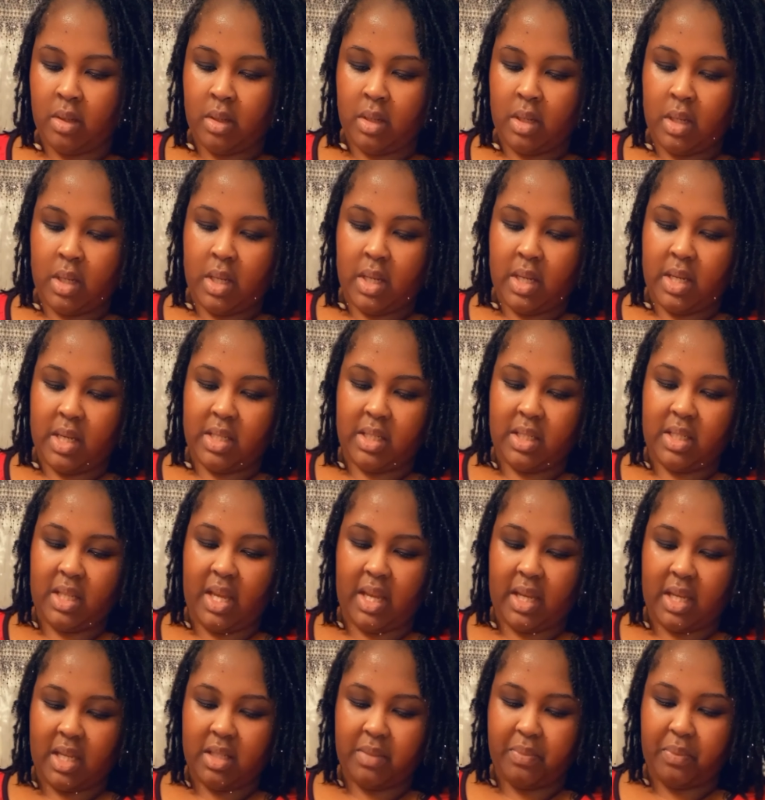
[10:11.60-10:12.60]
It's like,
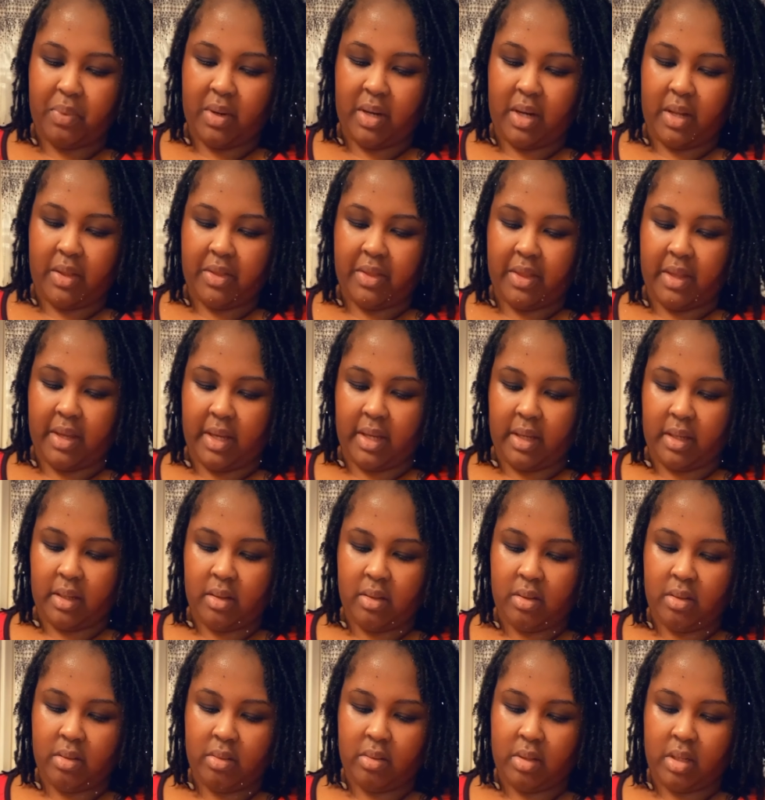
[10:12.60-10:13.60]
it's pretty thick
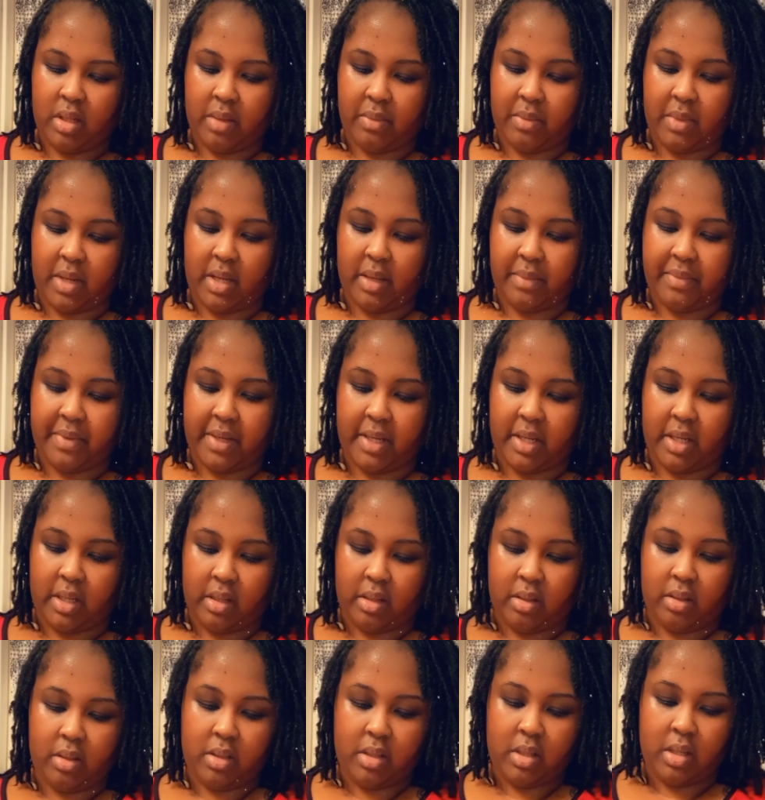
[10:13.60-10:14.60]
in my opinion.
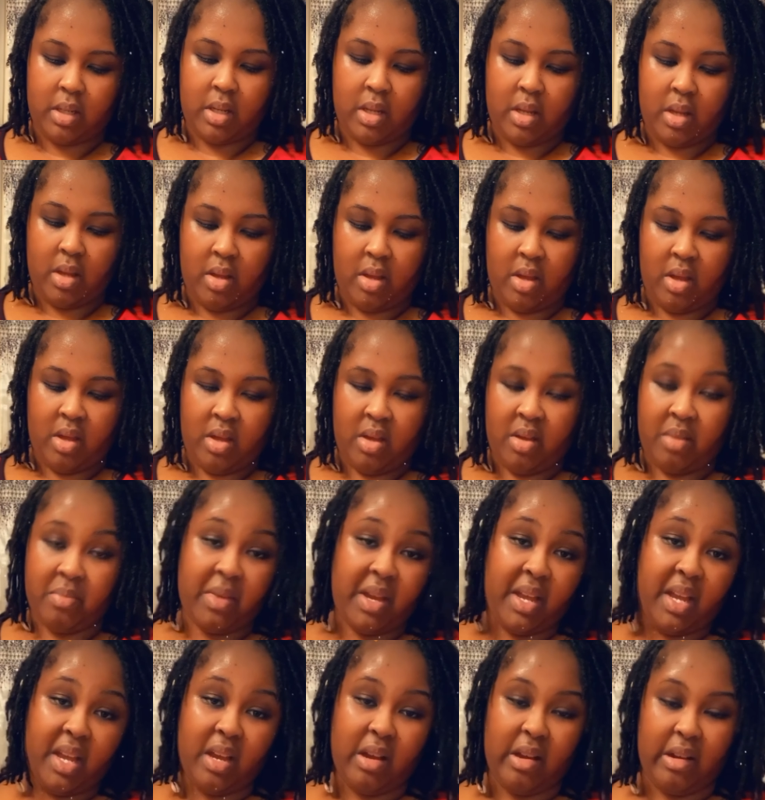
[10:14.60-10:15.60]
My
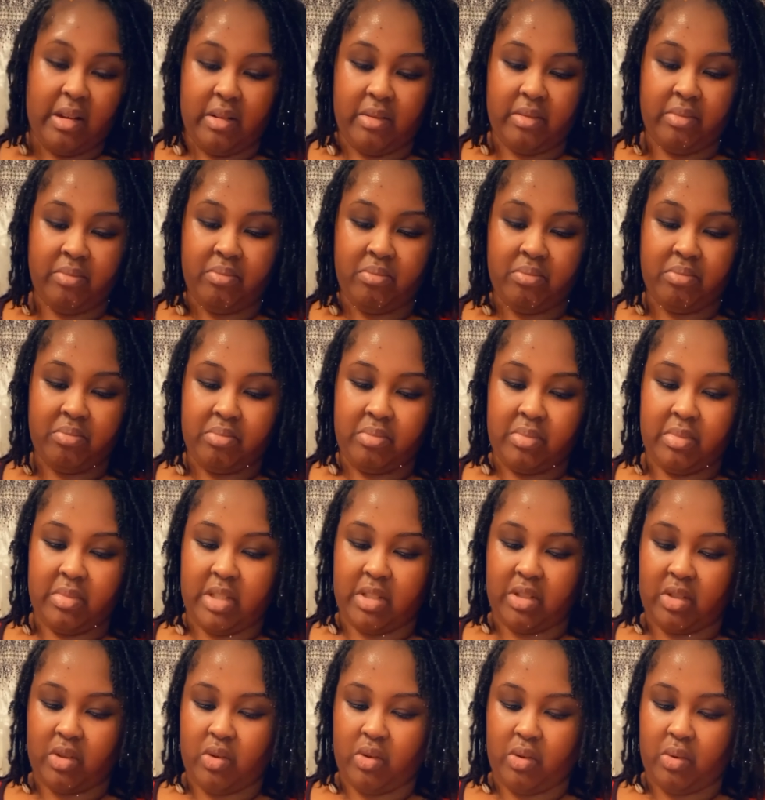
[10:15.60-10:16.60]
hair is
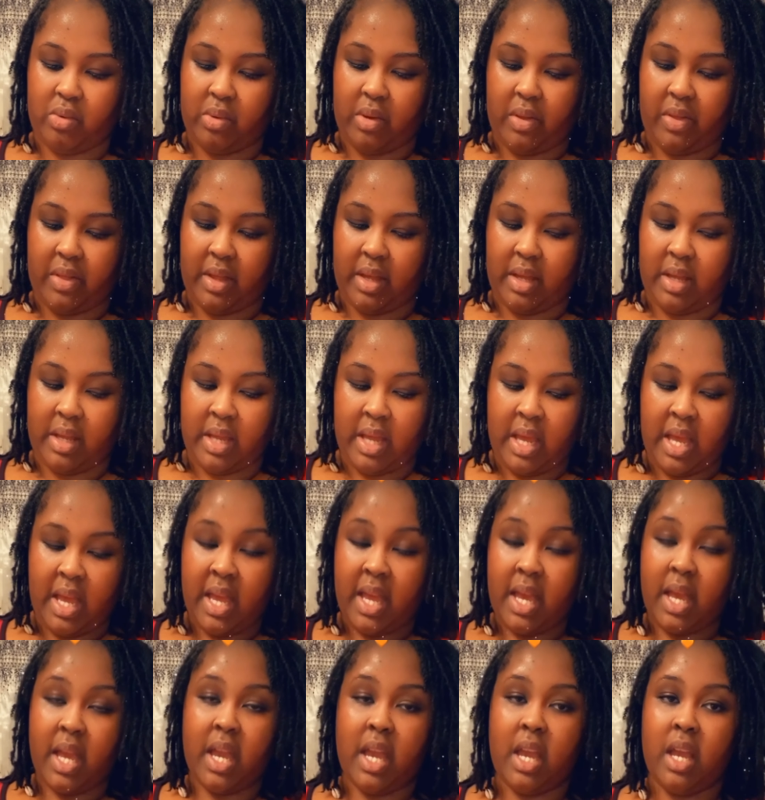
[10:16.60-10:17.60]
cool with it,
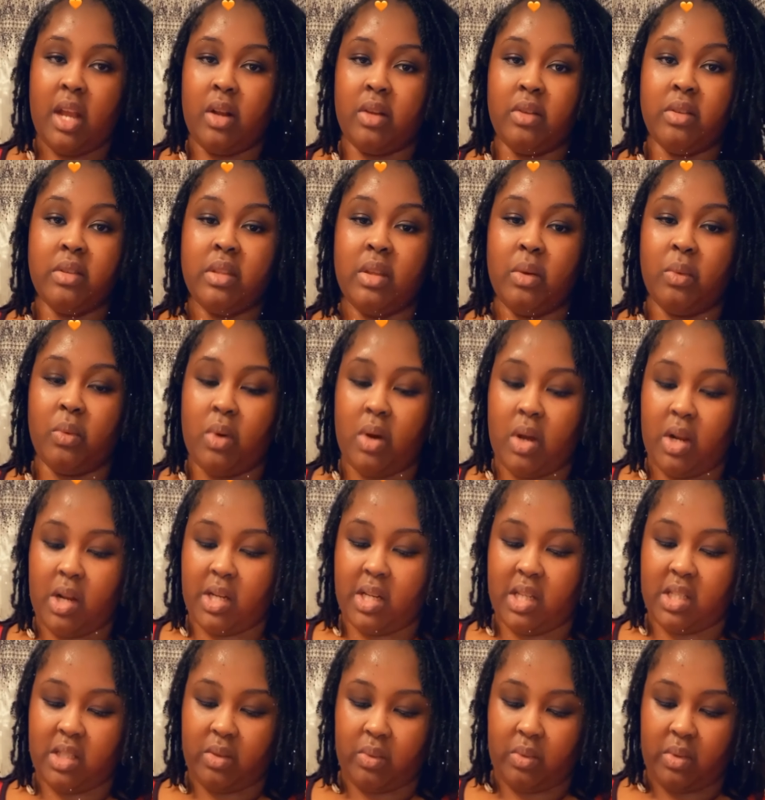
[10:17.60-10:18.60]
and the water
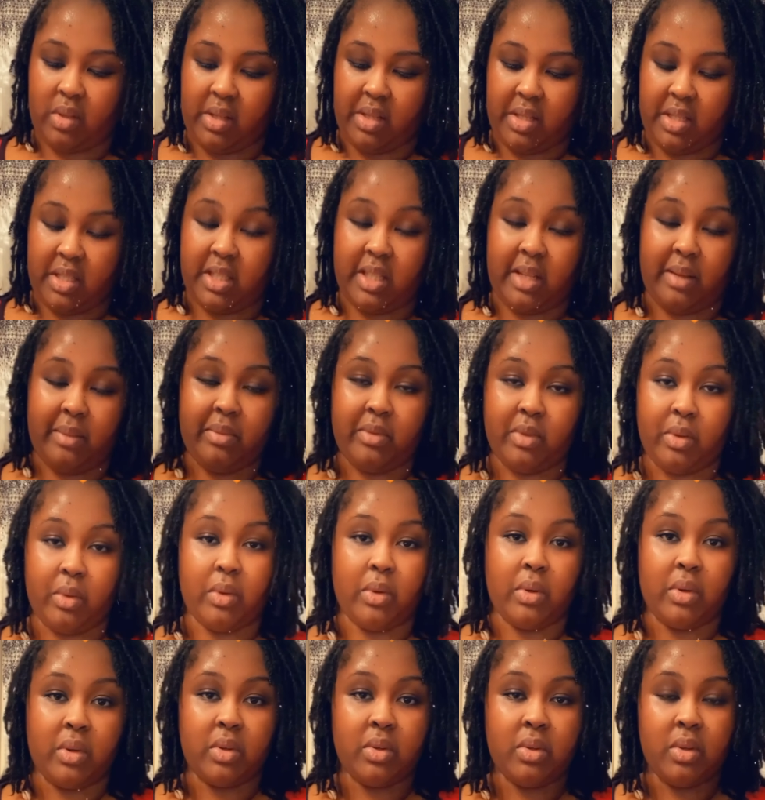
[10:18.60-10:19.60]
doesn't really seep
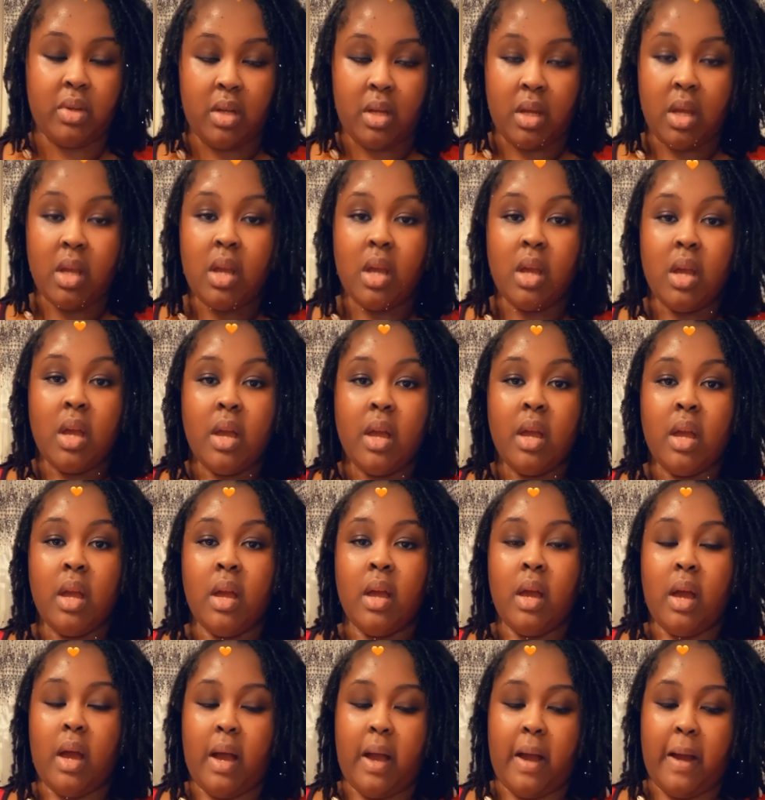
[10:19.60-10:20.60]
through
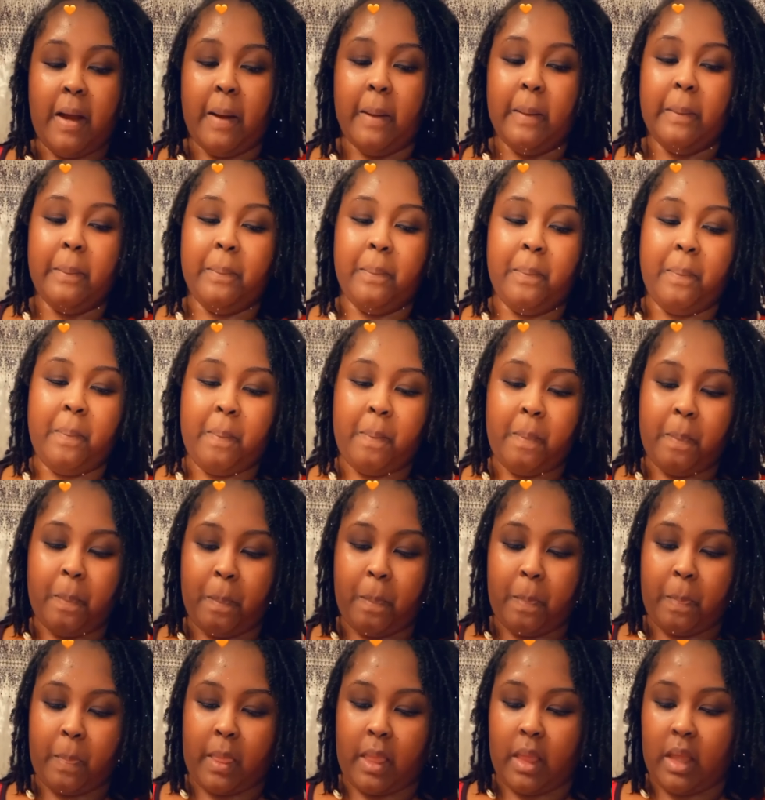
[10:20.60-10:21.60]
the
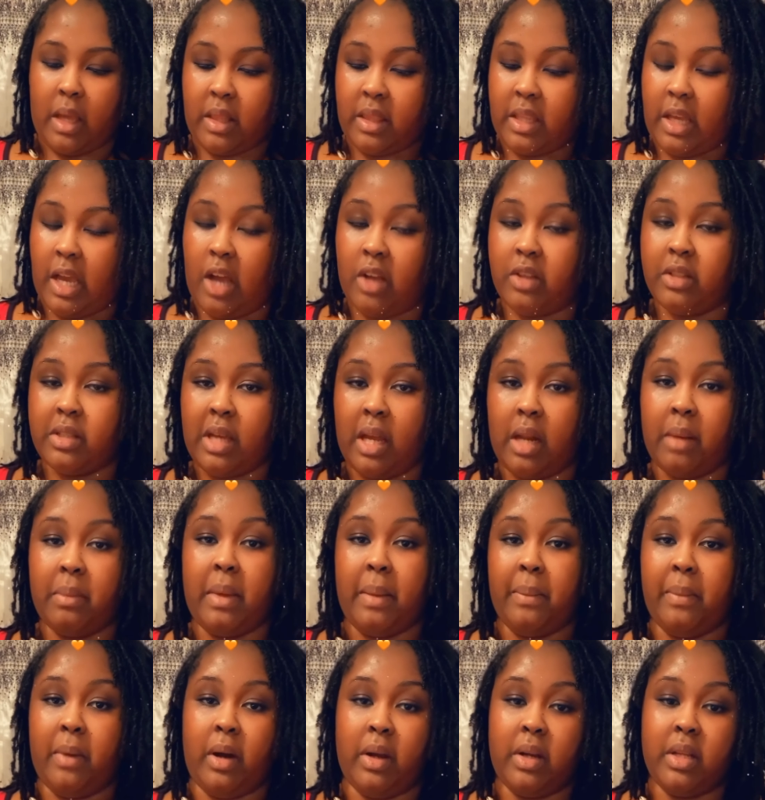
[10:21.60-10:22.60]
outside of my
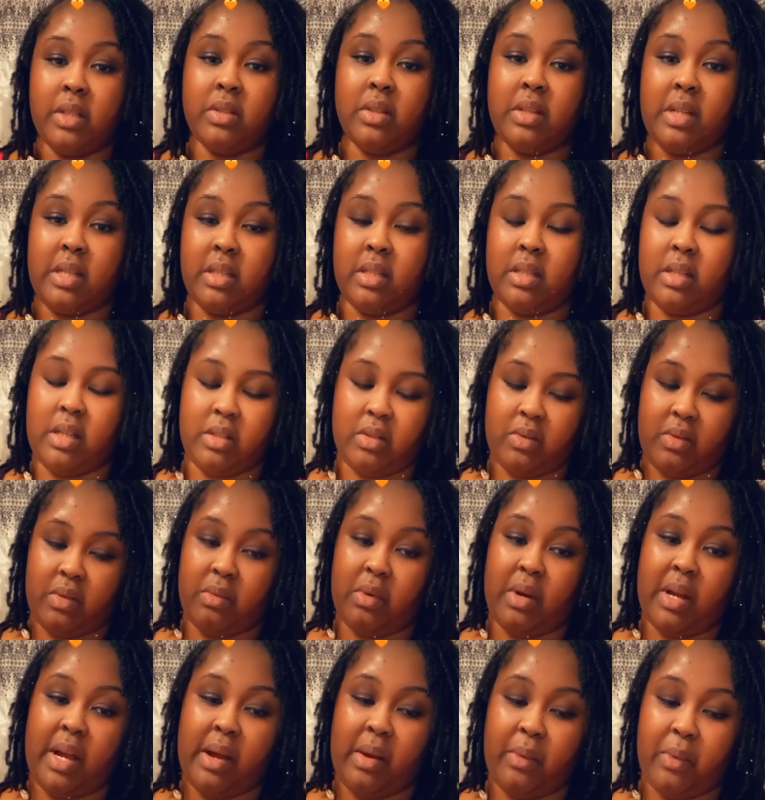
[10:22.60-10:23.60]
bonnet, so that's another reason
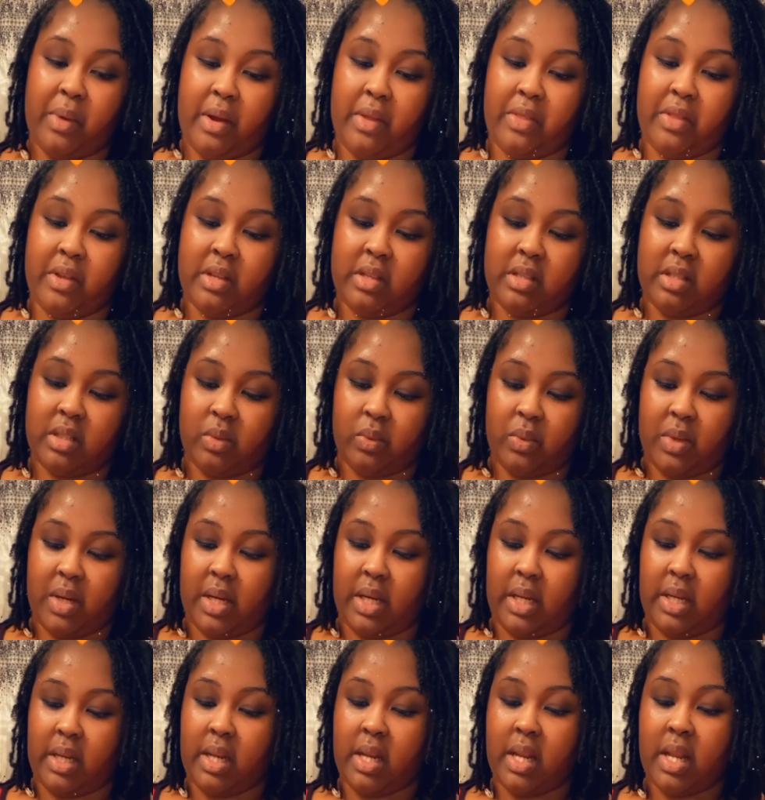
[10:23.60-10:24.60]
why I wear this when
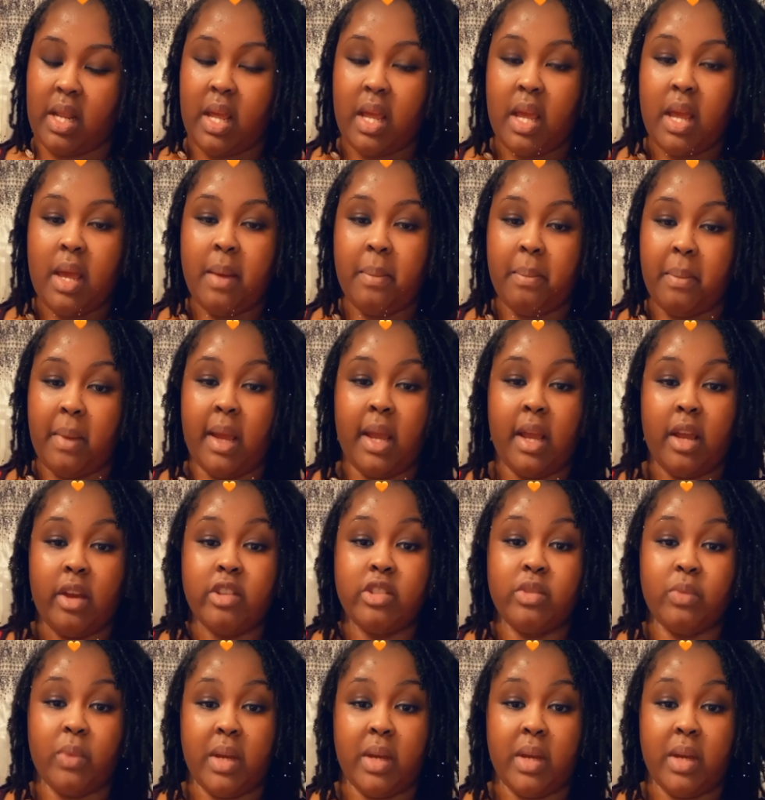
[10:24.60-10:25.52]
my hair is wet.